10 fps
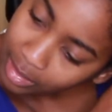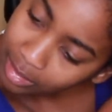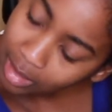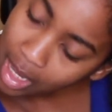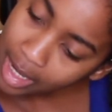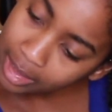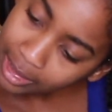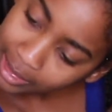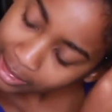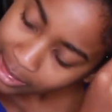line,
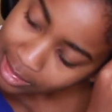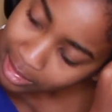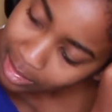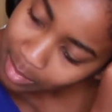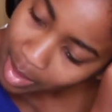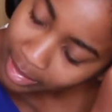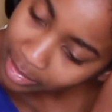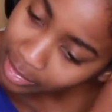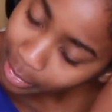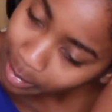I can still smell it
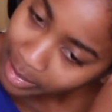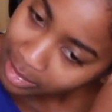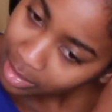a little bit,